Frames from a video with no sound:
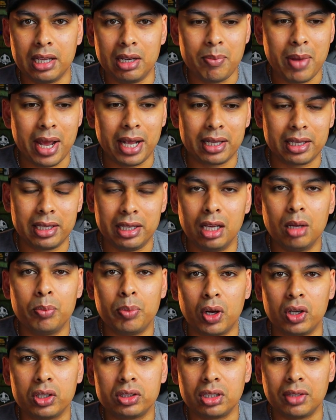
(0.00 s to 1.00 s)
in my
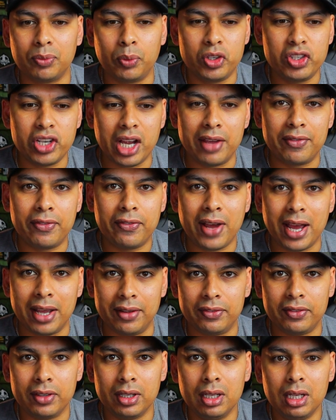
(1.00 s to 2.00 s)
gearbox of which I have
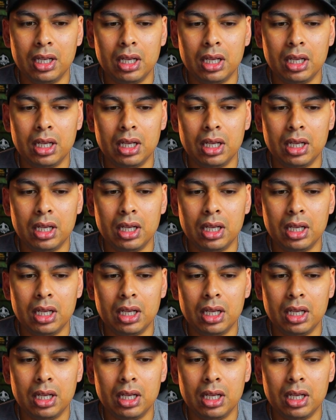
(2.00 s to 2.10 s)
five